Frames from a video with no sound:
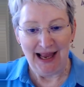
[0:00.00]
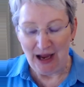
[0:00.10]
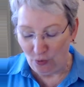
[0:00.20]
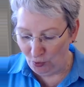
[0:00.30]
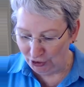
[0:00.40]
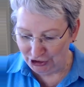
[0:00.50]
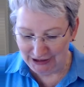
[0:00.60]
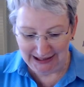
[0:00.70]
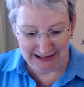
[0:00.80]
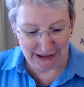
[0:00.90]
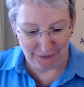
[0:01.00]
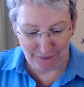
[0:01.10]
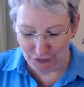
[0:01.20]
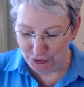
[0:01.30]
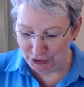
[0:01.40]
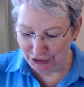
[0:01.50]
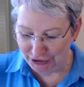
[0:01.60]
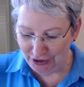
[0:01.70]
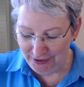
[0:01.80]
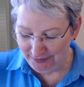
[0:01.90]
What do you need to focus
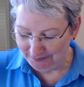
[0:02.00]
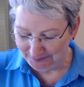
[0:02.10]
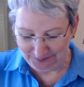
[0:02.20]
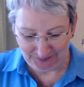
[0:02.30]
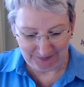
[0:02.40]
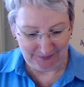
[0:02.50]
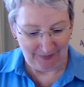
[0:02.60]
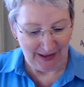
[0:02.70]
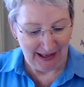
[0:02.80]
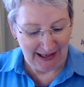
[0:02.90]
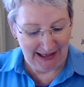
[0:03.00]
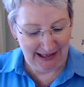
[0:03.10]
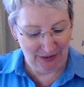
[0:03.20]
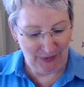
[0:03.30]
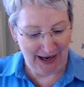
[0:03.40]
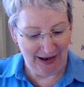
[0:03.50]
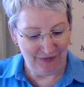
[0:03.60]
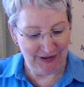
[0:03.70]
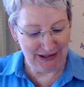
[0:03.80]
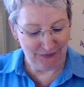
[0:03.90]
on? Here we
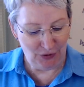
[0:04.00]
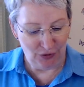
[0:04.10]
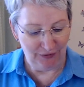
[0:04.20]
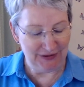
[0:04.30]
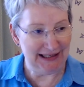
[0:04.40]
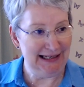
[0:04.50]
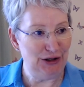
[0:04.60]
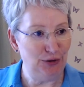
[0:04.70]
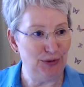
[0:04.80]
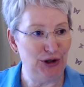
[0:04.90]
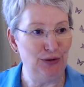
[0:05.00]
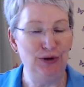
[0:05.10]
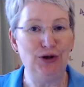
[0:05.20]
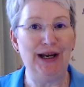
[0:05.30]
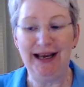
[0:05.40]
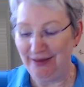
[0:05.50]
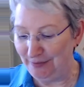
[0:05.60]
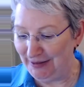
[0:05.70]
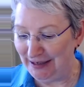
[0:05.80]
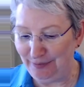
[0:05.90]
have this four of teacups, you looking at the
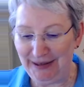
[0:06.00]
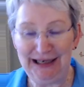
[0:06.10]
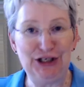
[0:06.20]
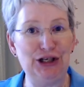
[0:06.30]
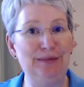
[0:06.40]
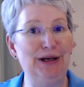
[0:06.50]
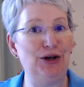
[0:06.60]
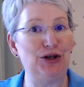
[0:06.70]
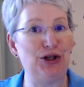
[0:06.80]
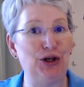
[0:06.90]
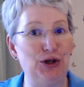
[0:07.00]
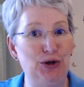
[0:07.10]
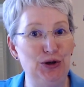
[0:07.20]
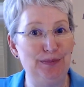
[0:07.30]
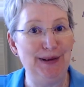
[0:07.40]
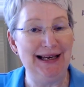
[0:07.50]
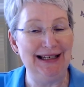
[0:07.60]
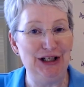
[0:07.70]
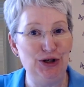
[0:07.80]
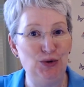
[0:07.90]
bigger picture, because there could be a
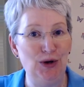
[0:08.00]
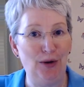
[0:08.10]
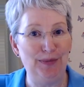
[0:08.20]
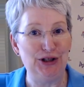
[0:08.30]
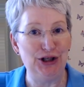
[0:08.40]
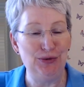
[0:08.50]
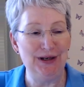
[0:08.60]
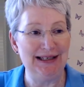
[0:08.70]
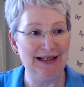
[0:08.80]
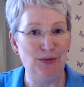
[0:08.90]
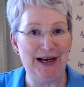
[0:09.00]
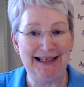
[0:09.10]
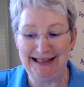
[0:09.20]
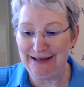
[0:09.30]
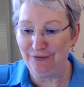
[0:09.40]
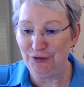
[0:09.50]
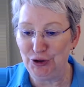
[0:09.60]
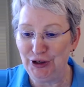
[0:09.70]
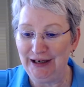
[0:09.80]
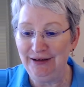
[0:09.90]
new opportunity waiting
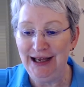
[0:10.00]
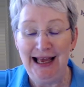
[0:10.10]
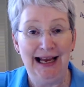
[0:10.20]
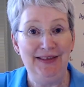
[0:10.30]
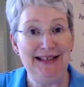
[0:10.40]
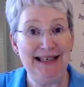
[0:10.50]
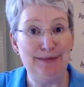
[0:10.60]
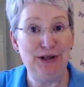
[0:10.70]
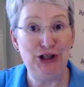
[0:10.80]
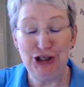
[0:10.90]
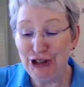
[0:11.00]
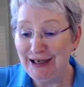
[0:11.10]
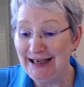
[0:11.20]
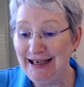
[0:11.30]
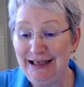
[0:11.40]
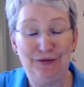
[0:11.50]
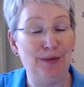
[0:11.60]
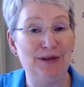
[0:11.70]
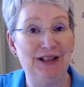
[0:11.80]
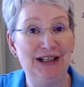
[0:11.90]
for you. This is the magician card
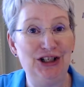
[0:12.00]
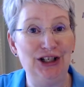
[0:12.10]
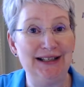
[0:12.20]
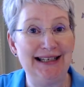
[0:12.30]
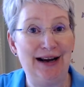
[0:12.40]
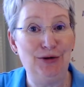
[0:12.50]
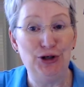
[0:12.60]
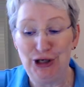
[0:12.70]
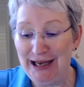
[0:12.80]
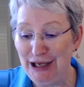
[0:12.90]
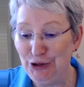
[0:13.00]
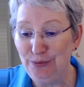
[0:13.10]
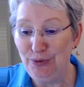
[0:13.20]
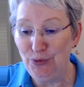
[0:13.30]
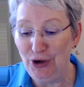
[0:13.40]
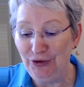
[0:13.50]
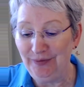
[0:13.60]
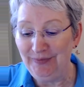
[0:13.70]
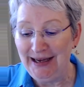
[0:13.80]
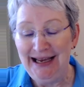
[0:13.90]
from traditional tarot, card number
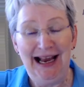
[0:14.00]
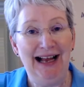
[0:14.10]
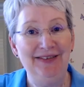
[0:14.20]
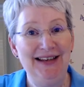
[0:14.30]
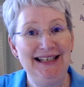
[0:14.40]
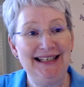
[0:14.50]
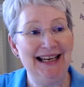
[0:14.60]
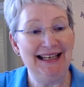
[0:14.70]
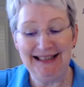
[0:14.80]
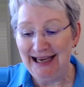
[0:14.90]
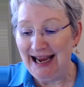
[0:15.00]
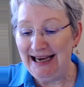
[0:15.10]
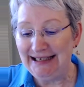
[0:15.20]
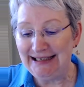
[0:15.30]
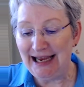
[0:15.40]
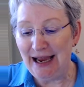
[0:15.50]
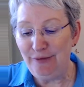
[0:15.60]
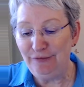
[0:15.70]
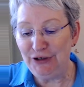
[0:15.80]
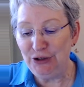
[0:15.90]
one. And this says it's time
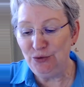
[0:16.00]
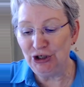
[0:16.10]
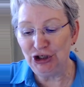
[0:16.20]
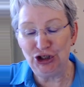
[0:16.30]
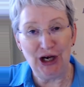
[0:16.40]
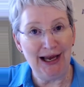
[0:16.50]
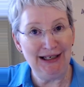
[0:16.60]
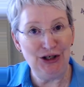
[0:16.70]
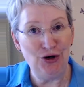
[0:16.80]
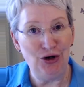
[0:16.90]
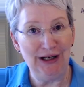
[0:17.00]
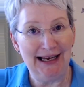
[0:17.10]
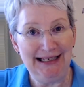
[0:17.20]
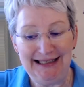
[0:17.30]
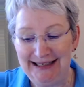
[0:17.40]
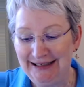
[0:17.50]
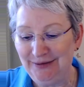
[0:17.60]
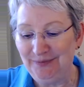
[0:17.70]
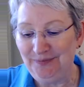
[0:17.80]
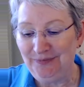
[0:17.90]
for you to shine your light.
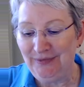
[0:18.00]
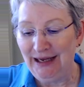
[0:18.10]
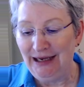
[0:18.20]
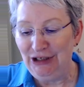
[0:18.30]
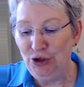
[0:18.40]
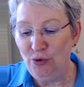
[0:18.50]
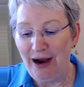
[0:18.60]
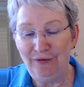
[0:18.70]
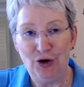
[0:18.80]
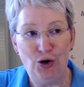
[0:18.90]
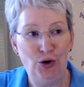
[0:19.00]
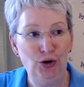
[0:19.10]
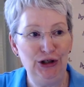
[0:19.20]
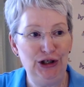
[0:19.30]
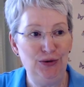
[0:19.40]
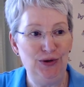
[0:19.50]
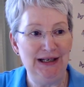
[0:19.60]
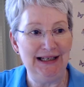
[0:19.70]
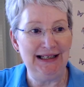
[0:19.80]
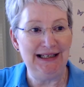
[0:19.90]
You have all you
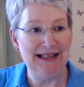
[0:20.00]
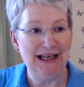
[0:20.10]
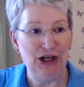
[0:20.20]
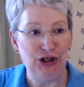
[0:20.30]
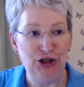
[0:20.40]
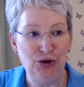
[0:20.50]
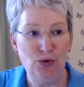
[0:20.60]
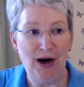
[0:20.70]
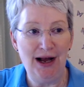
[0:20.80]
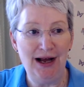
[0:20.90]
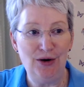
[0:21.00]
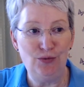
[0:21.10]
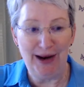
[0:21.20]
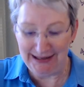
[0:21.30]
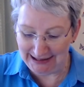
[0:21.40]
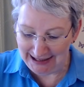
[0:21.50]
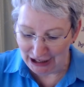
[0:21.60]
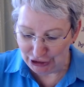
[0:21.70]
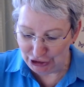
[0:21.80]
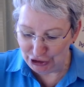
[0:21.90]
need. You are ready.
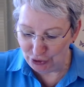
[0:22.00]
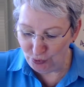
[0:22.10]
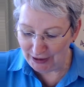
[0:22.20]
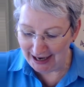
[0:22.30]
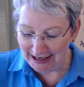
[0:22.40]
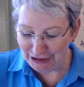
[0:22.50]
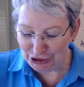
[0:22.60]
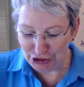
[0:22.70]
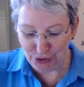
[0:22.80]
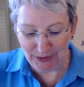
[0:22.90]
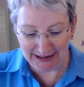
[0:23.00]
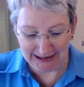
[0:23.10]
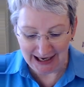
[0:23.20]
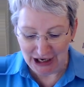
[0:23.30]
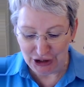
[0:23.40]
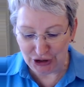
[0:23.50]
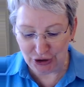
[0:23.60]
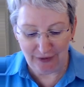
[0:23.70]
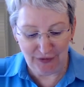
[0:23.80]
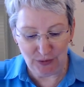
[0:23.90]
You can do it. So
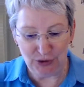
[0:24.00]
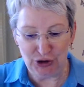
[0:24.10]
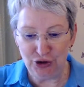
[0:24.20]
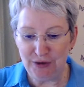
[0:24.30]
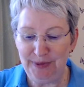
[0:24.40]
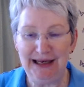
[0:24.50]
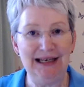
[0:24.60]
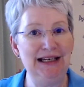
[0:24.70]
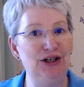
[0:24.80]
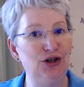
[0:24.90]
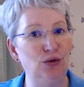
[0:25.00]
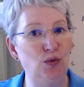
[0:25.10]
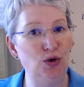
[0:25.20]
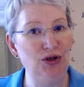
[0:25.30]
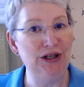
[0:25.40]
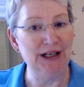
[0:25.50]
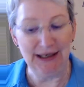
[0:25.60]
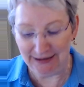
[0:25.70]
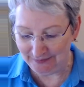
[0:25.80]
if you were just beginning to wonder,